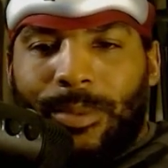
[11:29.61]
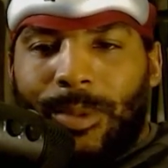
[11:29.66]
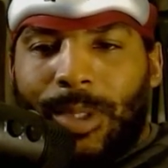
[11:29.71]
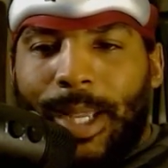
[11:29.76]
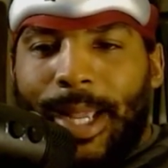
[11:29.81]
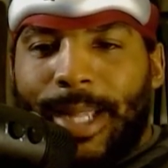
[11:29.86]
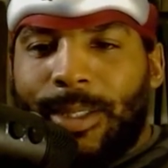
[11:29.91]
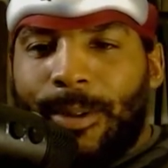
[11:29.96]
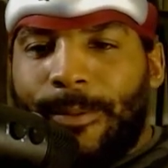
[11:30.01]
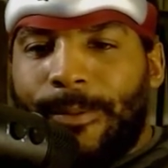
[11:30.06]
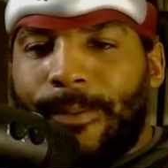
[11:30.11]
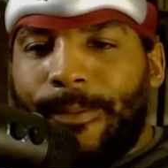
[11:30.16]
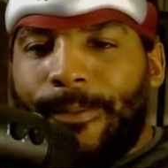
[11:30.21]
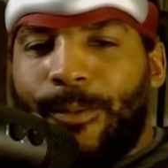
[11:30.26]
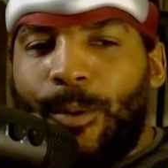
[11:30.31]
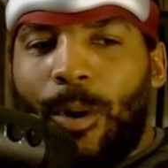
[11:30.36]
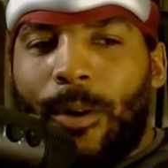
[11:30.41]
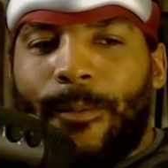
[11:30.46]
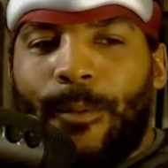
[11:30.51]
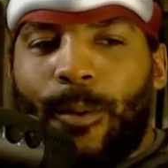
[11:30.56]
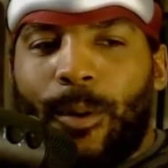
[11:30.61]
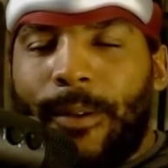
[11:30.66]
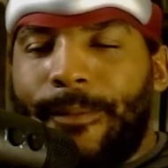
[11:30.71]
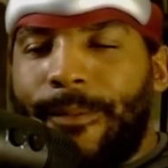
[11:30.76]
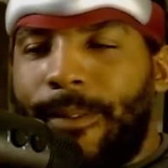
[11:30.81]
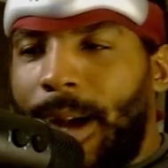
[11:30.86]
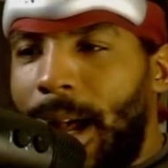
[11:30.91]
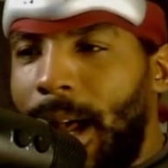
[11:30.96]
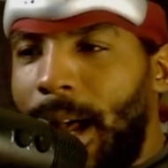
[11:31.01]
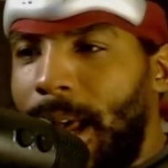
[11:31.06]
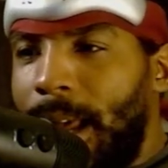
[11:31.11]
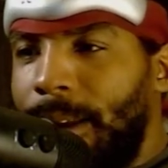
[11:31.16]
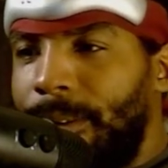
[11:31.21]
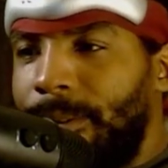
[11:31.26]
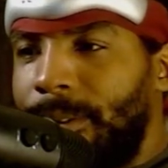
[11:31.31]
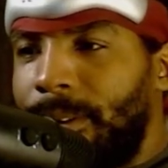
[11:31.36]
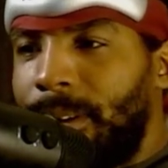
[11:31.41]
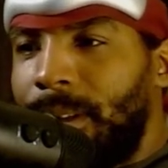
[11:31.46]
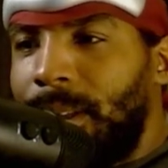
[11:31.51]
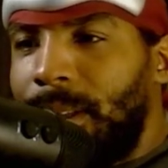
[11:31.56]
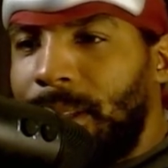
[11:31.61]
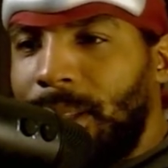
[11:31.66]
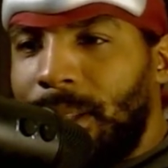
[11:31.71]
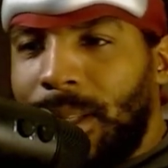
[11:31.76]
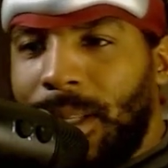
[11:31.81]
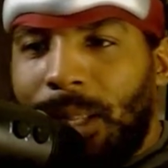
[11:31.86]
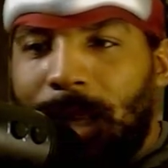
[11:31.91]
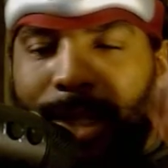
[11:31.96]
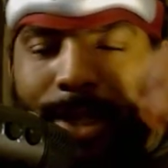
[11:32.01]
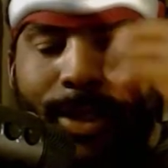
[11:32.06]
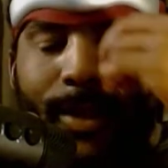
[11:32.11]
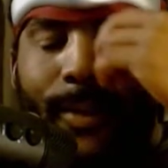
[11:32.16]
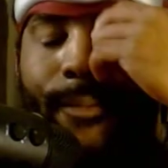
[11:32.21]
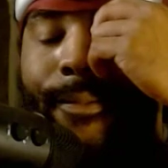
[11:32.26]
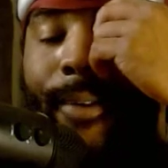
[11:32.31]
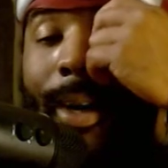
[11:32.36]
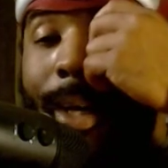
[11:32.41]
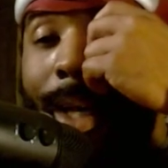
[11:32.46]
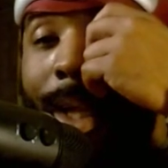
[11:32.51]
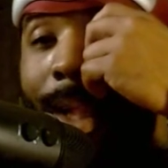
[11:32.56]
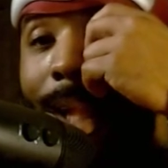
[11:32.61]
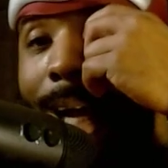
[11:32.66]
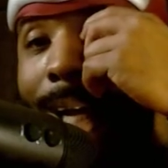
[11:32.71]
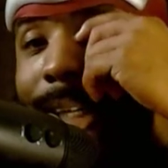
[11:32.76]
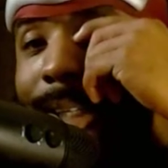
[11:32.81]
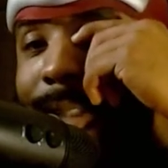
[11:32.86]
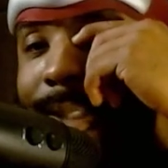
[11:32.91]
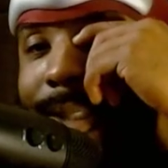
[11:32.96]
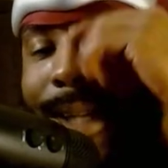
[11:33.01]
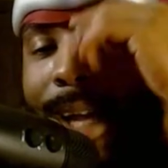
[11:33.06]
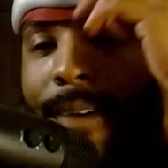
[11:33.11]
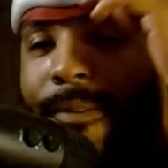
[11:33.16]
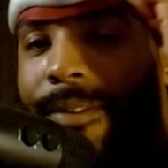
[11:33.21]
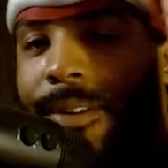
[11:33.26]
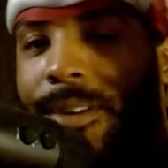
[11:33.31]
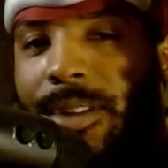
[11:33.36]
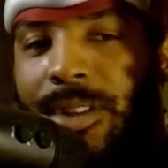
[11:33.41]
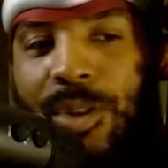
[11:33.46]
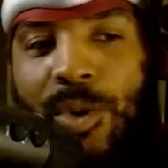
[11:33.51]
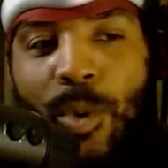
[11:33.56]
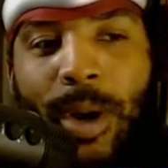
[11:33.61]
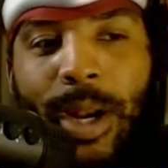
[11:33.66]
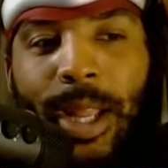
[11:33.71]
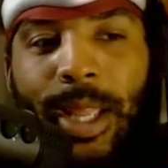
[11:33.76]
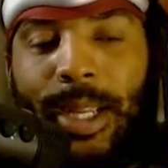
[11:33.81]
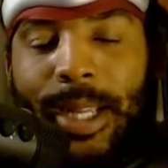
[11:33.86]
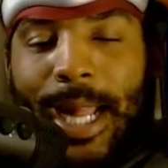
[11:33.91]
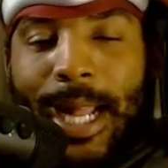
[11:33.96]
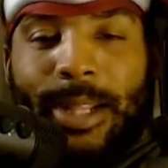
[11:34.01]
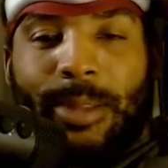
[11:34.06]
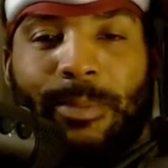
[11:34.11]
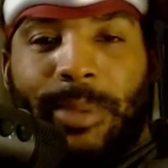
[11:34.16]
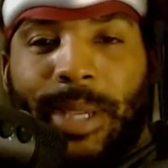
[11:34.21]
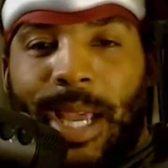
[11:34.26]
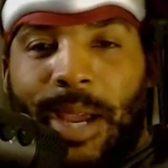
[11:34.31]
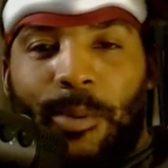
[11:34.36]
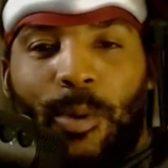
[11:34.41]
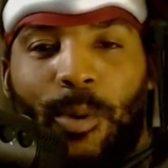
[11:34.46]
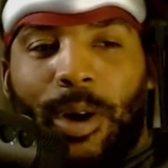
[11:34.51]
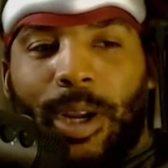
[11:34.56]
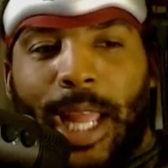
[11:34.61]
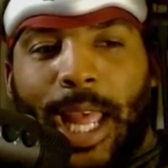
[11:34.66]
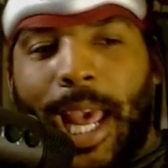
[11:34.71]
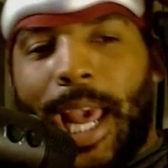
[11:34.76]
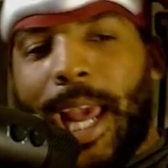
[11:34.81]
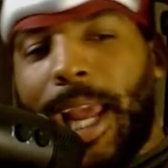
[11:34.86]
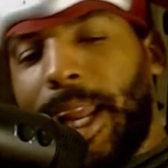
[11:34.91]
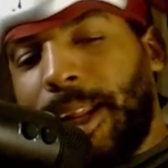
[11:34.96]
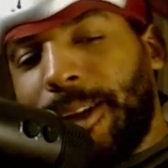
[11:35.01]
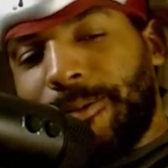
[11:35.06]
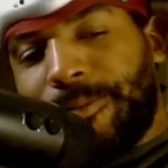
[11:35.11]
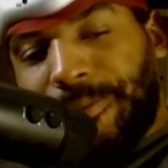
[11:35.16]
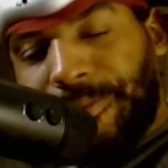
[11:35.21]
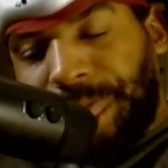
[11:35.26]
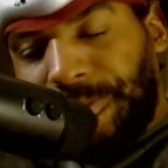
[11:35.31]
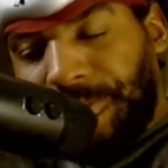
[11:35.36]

And so from 4:45 to fucking like 7:20, because I had to be at work at 8.